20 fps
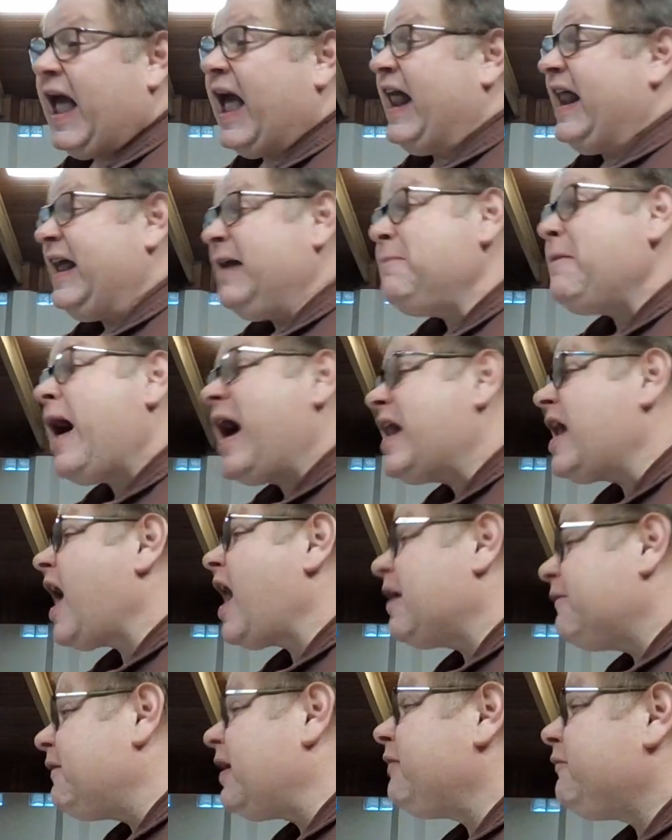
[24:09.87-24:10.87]
And he might
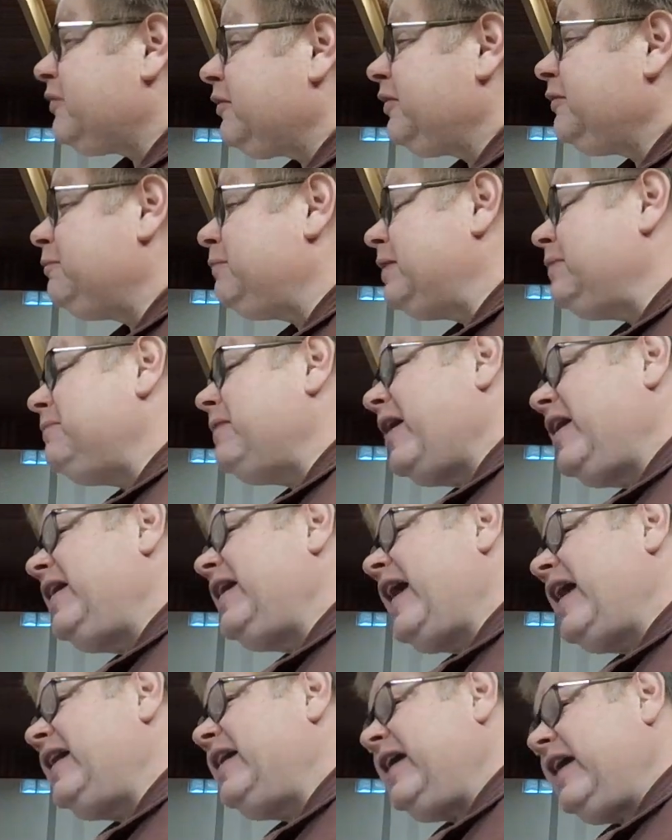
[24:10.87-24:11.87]
not have ever even been
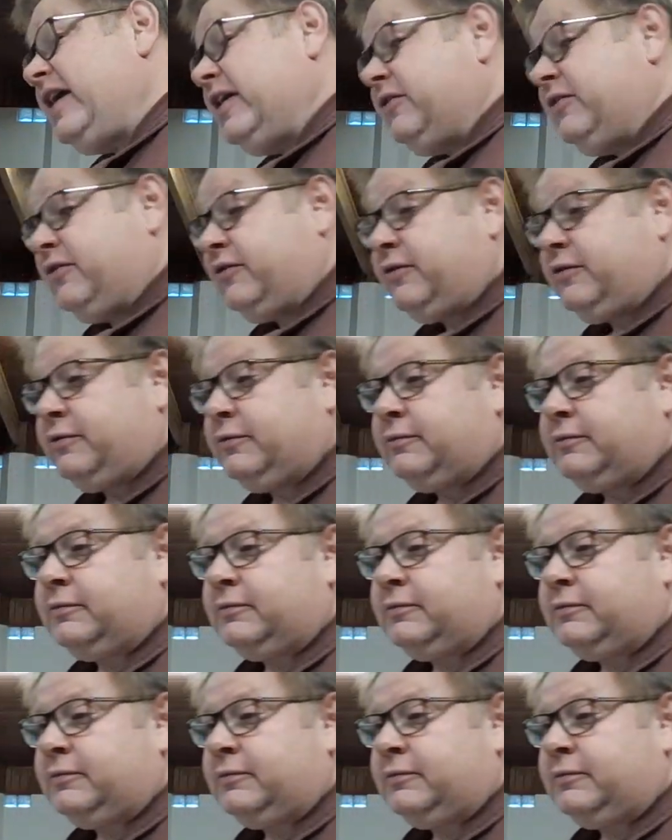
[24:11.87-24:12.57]
married and had kids.